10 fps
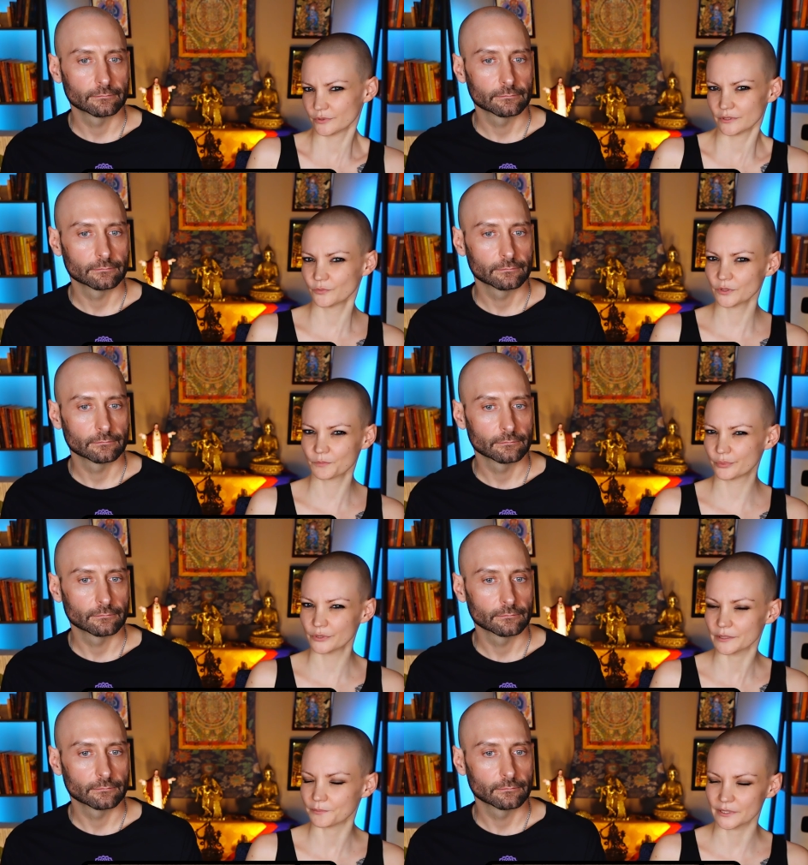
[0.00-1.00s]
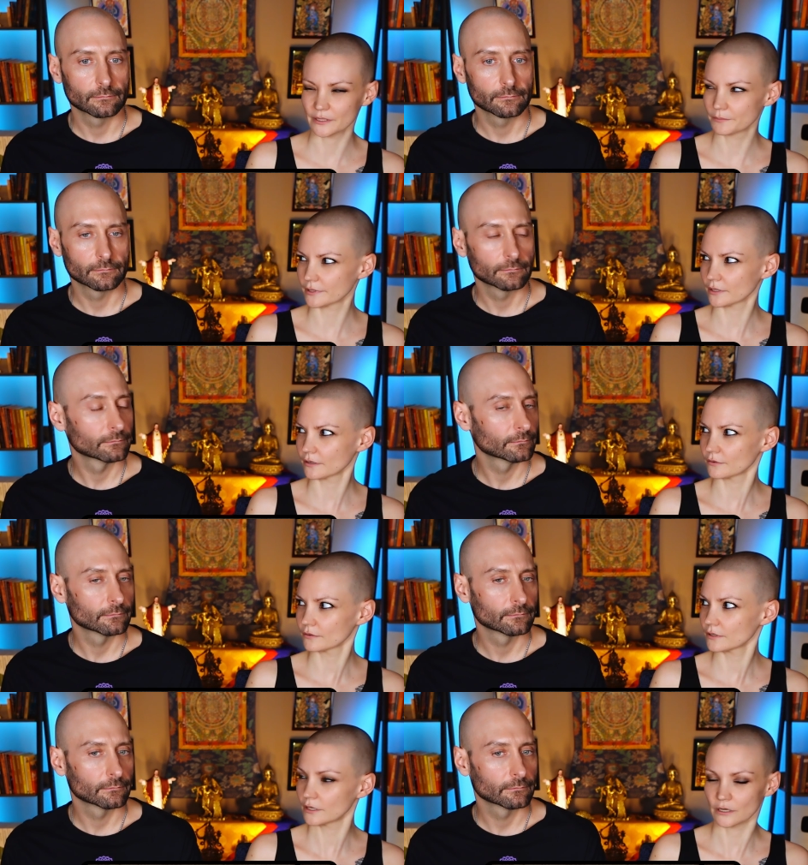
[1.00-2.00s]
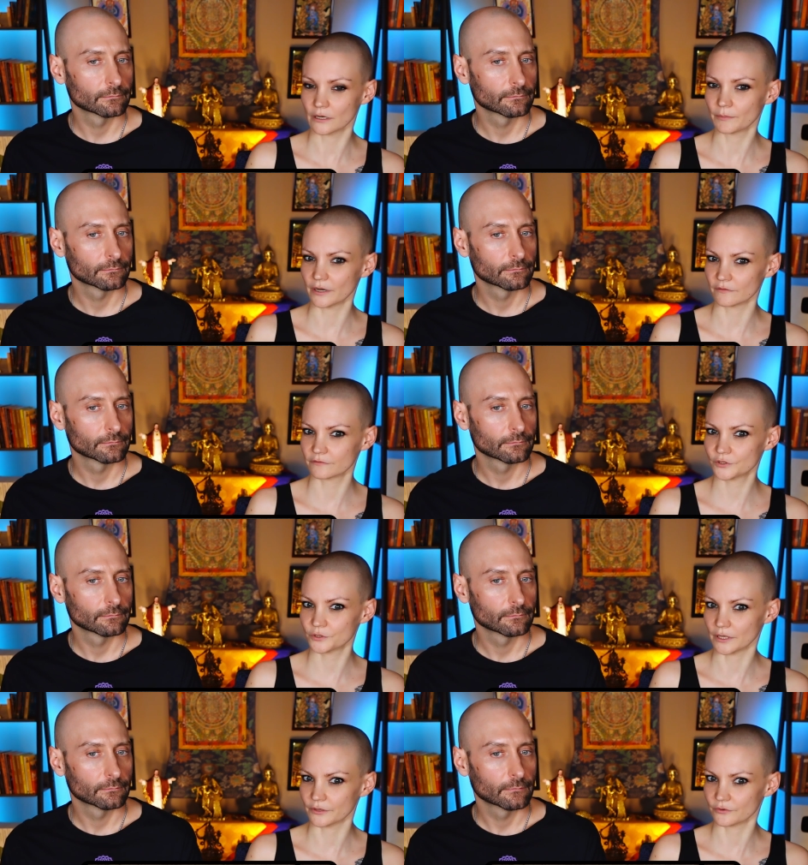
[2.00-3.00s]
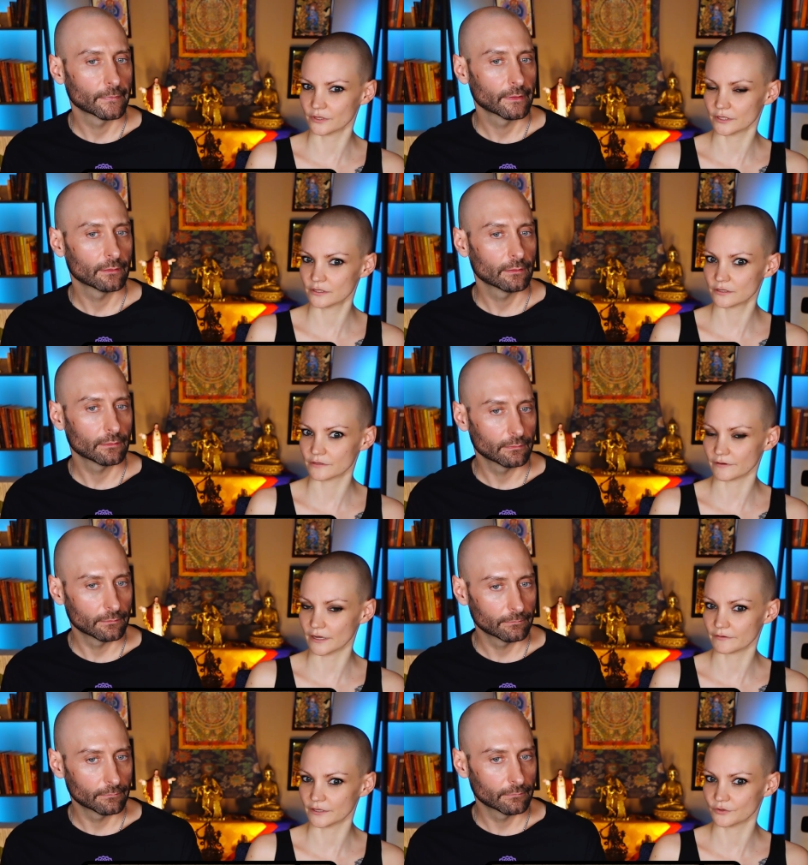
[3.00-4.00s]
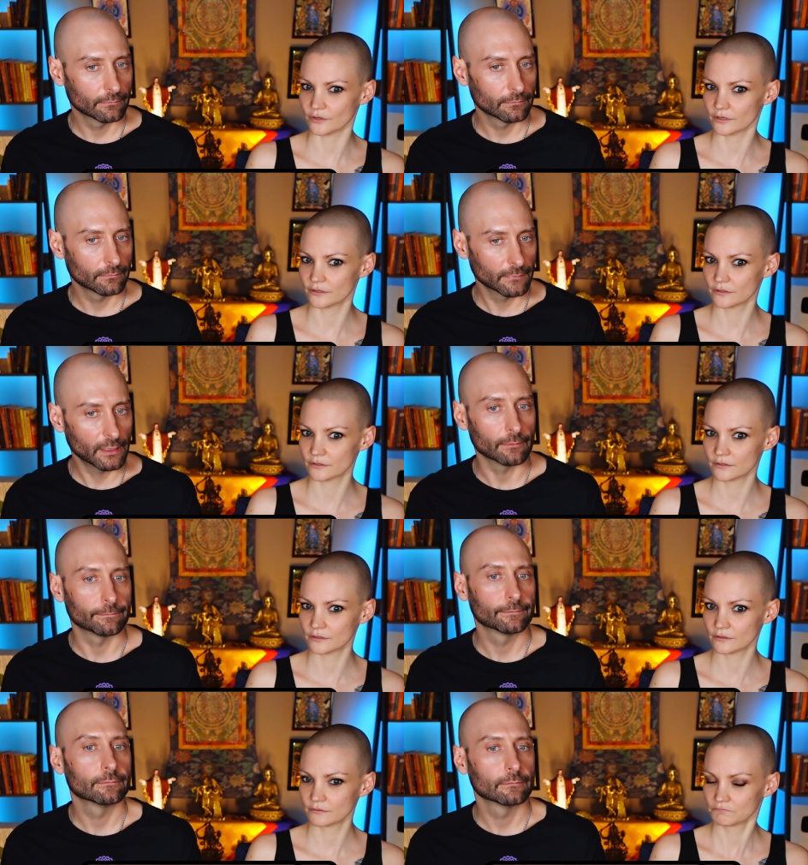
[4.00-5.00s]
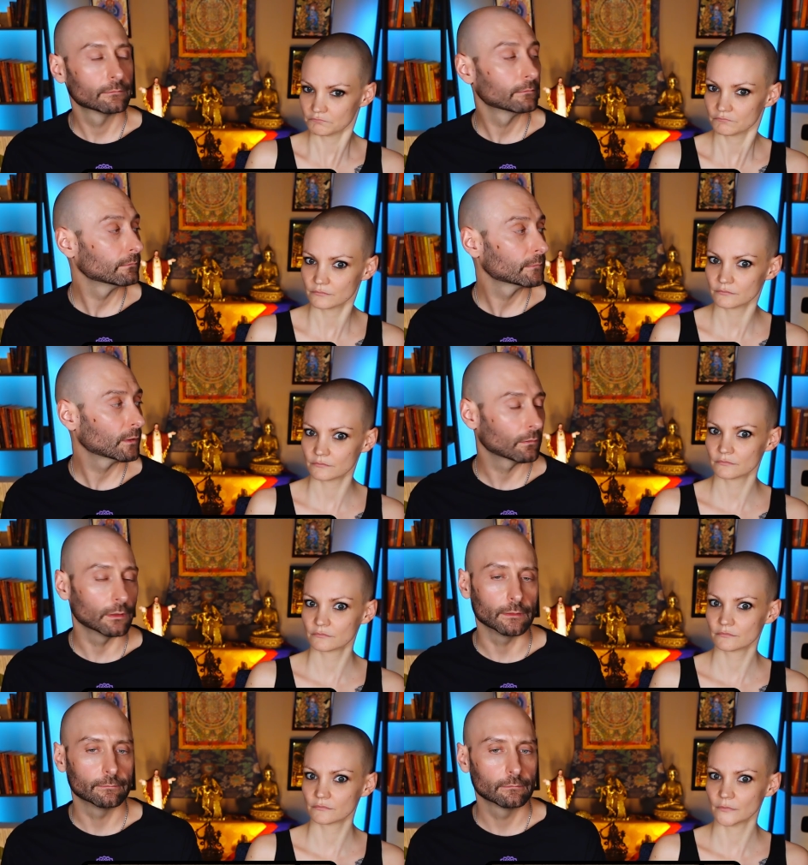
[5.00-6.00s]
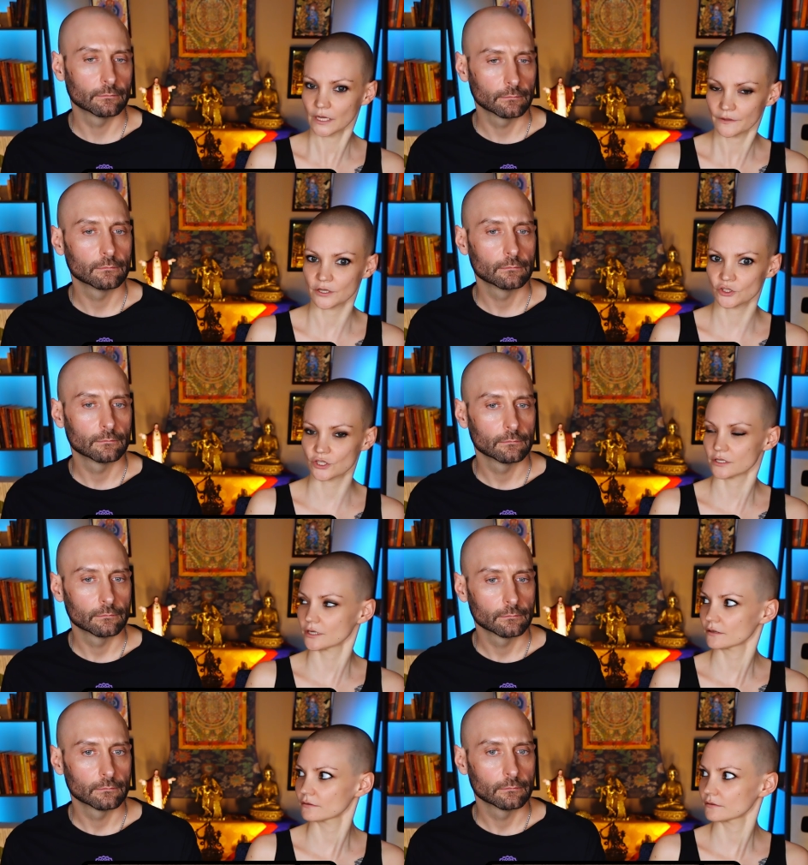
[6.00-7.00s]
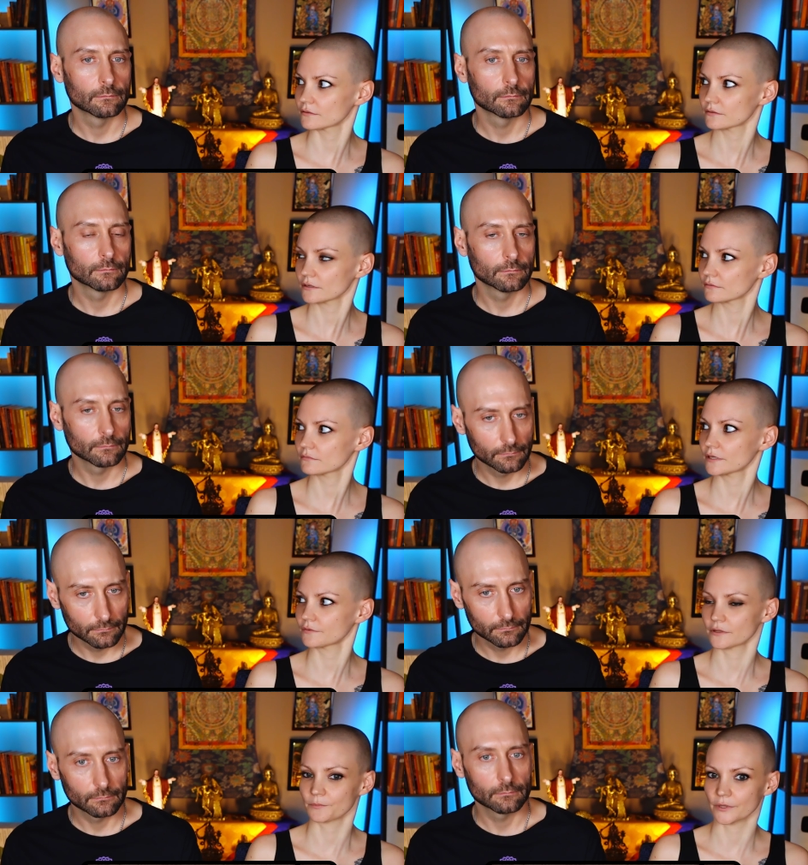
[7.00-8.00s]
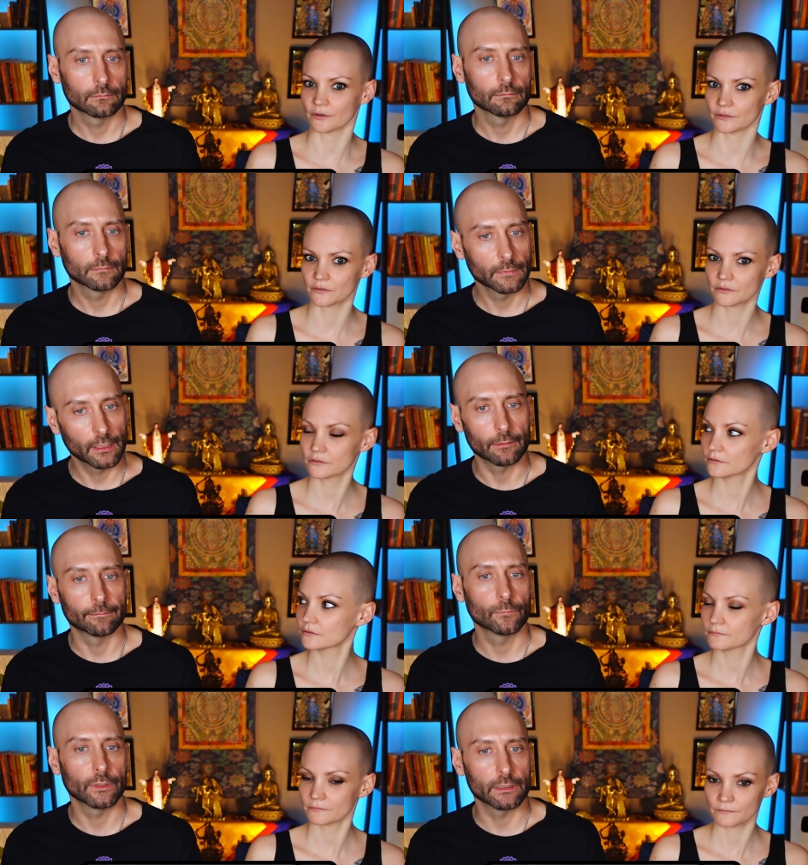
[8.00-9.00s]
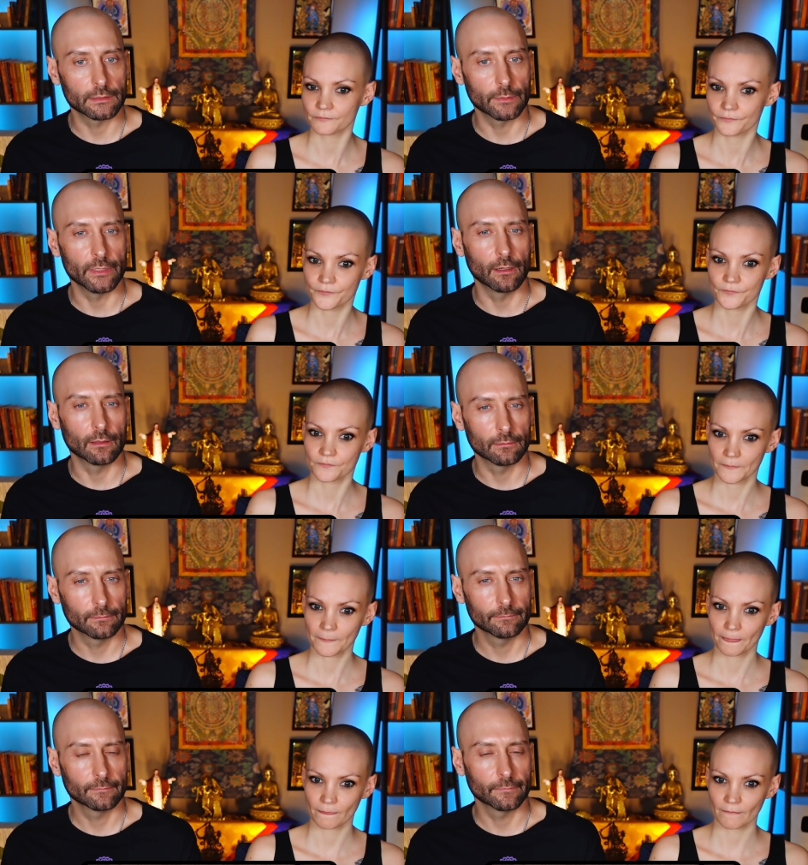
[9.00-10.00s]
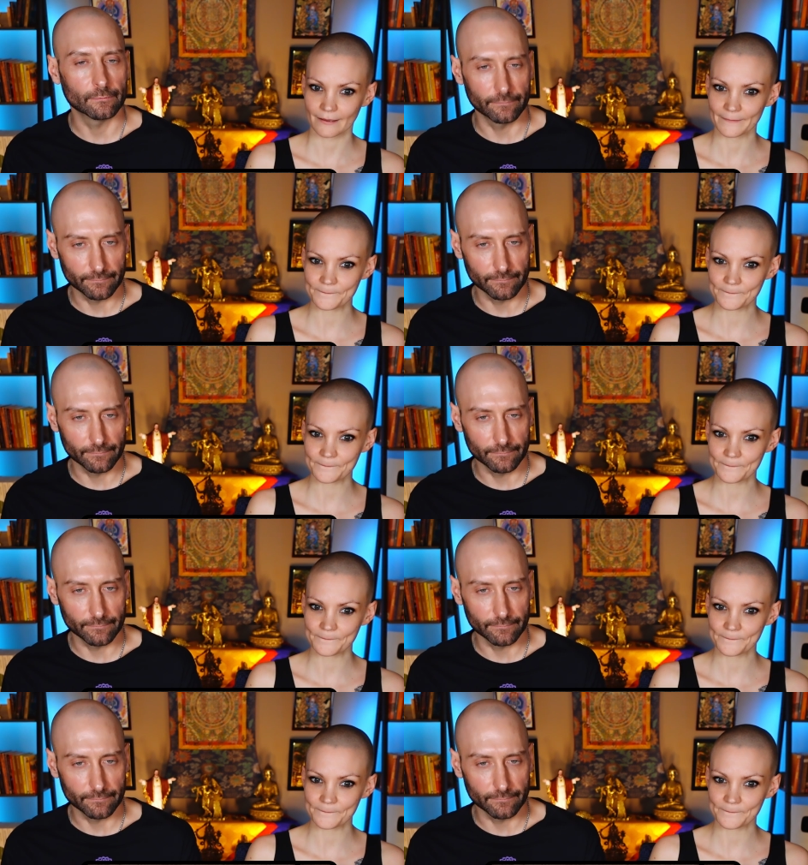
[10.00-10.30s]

Speaker 1: Buddhi. Wouldn't Buddhi be below, uh, above two hundred to five hundred?
Speaker 2: Yeah, totally.
Speaker 1: And then Chitta is everything beyond.
Speaker 2: Yeah, we could say beyond,
Speaker 1: yeah.